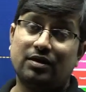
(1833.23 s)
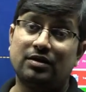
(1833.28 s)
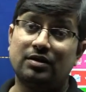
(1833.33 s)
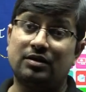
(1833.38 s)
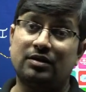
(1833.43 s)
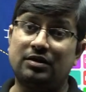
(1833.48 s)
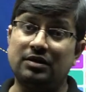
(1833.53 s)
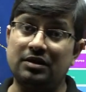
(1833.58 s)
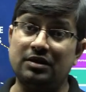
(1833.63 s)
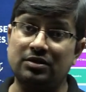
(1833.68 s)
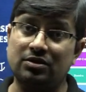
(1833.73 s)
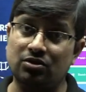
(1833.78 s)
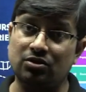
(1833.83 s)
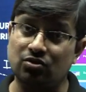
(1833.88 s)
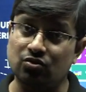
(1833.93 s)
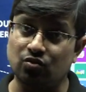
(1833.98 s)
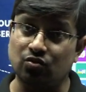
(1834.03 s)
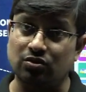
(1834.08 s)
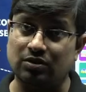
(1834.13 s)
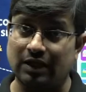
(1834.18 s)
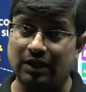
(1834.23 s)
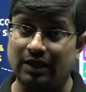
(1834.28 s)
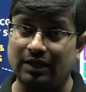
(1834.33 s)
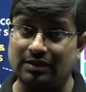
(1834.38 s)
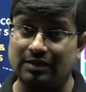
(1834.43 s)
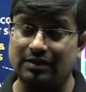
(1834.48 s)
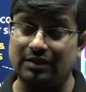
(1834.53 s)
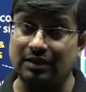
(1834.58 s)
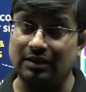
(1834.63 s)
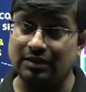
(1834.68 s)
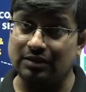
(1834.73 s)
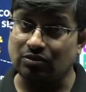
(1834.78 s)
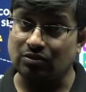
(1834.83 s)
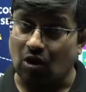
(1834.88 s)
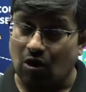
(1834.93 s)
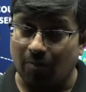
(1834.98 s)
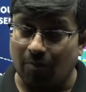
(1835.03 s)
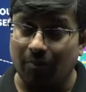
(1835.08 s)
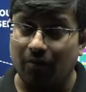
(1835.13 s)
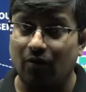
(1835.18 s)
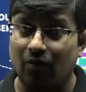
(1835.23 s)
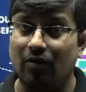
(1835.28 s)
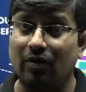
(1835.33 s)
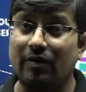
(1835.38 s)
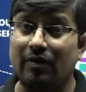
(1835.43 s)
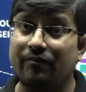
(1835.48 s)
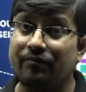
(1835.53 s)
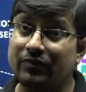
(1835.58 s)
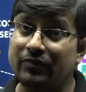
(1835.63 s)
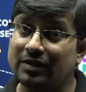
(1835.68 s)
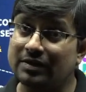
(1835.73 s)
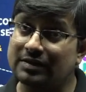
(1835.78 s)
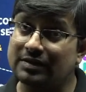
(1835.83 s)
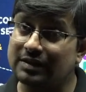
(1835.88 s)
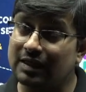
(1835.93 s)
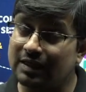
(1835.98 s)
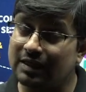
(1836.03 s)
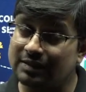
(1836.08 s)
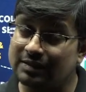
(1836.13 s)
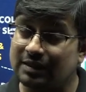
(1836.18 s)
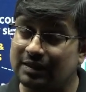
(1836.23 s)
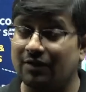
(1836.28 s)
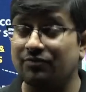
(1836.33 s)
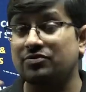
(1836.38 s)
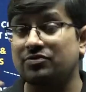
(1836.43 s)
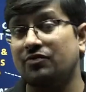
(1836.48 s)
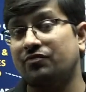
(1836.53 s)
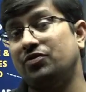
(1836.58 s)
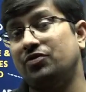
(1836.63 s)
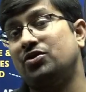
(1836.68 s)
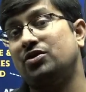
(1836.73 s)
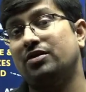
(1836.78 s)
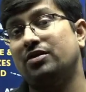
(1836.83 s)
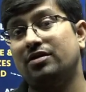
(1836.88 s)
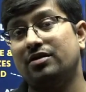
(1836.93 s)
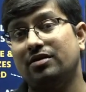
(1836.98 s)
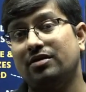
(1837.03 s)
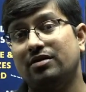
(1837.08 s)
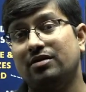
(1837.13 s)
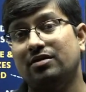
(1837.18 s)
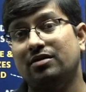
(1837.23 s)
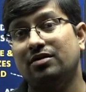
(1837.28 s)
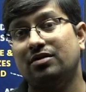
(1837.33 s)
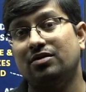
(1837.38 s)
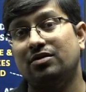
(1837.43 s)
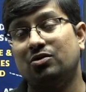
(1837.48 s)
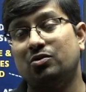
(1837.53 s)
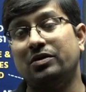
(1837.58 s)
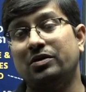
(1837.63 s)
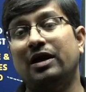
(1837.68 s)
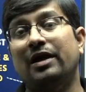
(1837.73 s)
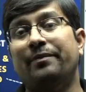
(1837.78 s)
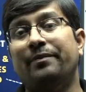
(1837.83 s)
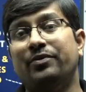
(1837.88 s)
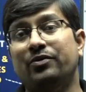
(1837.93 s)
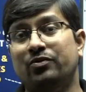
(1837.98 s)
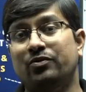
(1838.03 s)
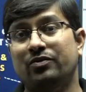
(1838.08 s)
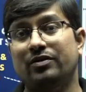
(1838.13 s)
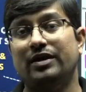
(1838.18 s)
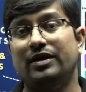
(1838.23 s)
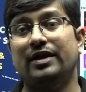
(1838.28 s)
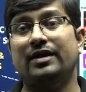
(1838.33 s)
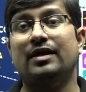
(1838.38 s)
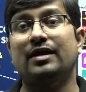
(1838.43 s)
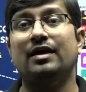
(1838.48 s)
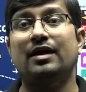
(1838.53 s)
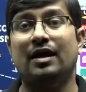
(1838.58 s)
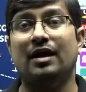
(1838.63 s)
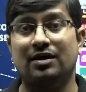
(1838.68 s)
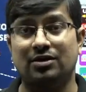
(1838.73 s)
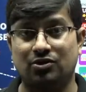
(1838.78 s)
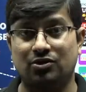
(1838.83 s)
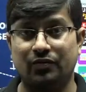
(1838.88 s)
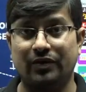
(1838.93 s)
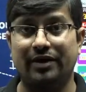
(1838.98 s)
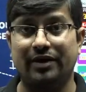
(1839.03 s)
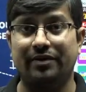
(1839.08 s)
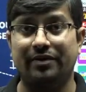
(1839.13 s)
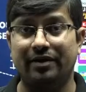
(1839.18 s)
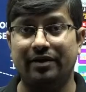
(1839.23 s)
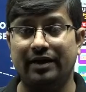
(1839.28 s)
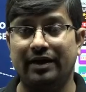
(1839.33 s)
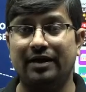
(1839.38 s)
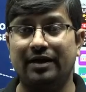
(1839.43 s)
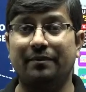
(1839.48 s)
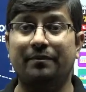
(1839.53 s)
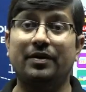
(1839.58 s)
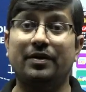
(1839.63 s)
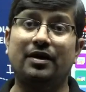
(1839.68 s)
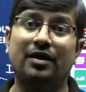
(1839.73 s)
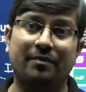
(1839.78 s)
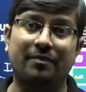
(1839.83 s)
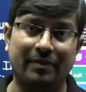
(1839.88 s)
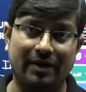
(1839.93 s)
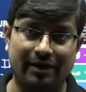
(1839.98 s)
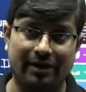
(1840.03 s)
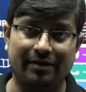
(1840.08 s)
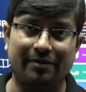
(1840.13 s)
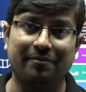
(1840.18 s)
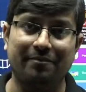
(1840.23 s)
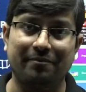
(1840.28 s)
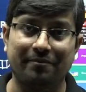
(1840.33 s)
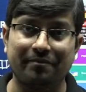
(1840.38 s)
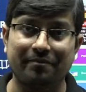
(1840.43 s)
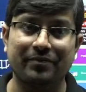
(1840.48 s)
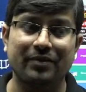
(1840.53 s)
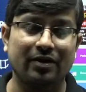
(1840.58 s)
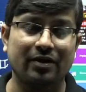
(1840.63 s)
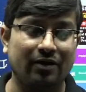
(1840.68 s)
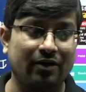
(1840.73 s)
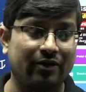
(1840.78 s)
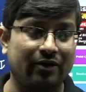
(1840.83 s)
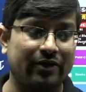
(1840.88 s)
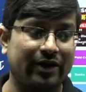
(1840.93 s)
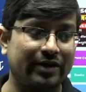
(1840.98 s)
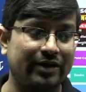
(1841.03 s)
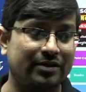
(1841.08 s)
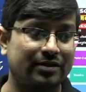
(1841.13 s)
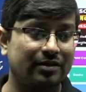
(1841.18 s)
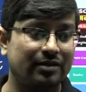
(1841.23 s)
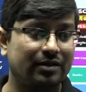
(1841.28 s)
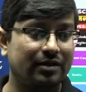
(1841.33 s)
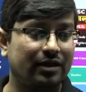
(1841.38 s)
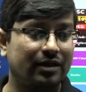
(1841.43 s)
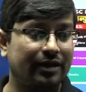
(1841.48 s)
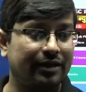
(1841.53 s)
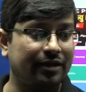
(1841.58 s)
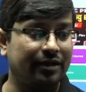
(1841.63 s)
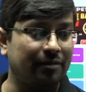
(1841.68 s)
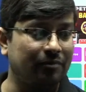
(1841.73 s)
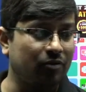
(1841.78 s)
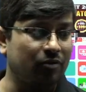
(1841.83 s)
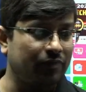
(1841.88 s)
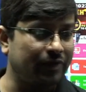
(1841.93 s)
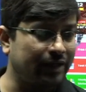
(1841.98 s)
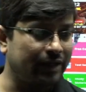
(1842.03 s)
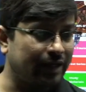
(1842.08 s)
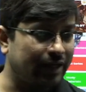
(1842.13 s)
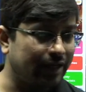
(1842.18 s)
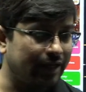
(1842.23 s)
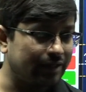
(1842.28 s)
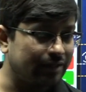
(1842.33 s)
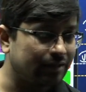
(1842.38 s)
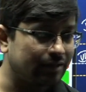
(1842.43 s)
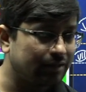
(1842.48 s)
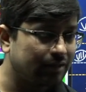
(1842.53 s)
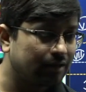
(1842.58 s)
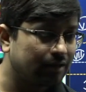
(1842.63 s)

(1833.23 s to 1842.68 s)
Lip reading: These two things, this combo is self-sufficient to help you in a large way, in a bigger manner. All right, now moving ahead.